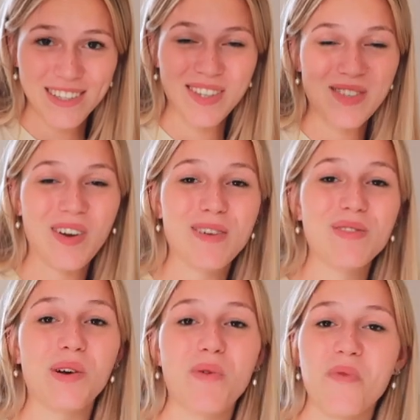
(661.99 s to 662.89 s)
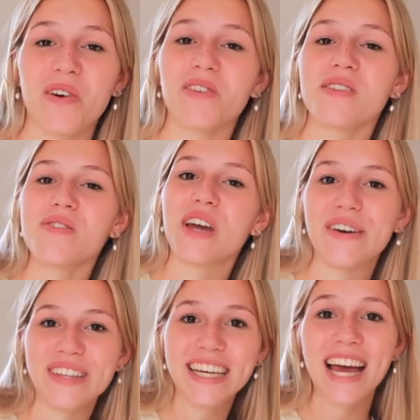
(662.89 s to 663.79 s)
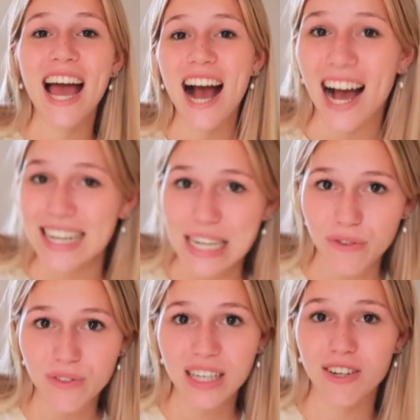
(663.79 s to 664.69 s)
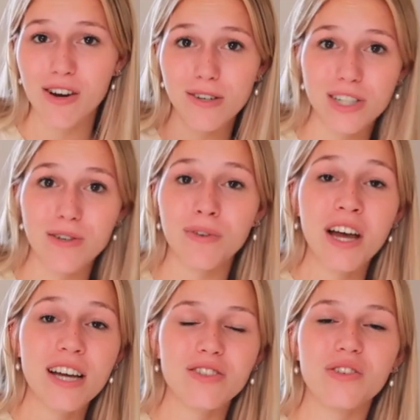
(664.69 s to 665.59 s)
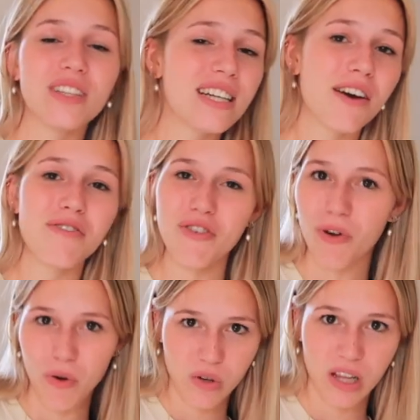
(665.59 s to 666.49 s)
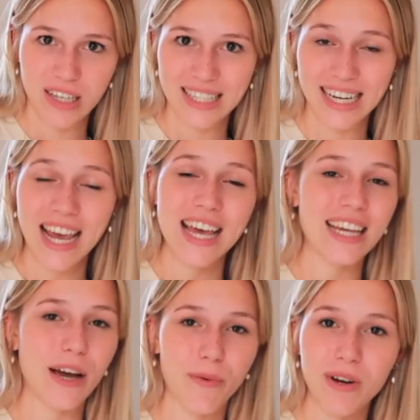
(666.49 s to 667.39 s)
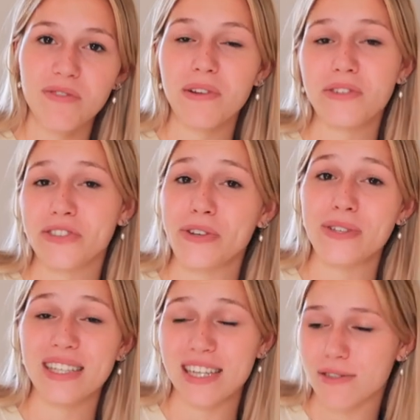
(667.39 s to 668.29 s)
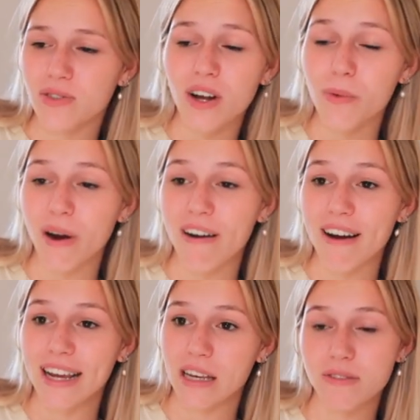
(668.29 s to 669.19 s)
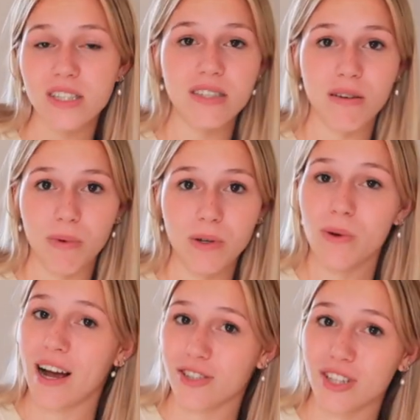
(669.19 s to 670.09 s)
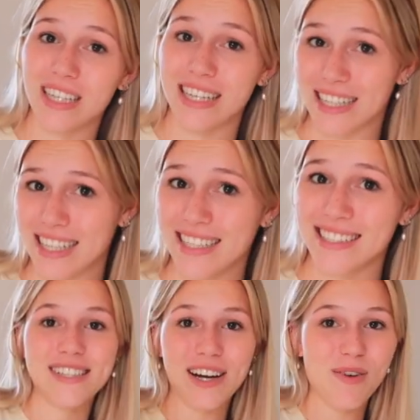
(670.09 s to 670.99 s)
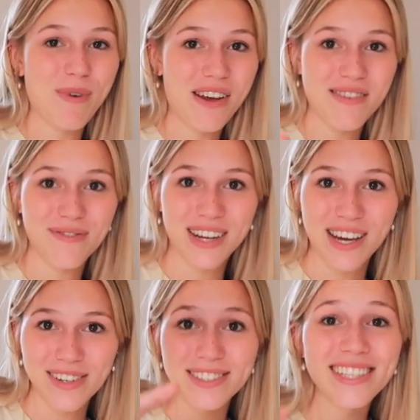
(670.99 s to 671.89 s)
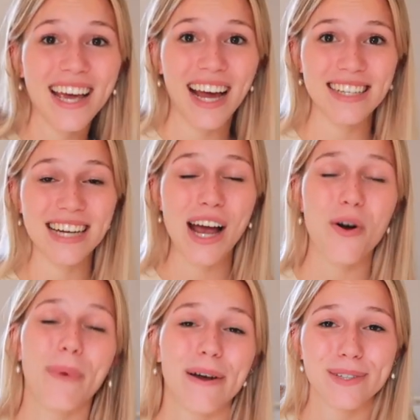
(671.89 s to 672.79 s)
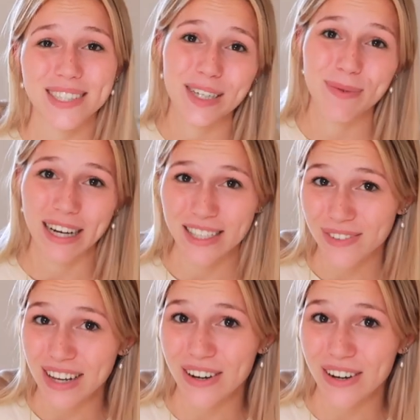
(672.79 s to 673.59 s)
and subscribe to become part of the family. I definitely encourage you to clean out your own closet. Get rid of those clothes that you do not wear and give it to someone who actually needs it. Check out my other videos, and I hope I will see you in my next video.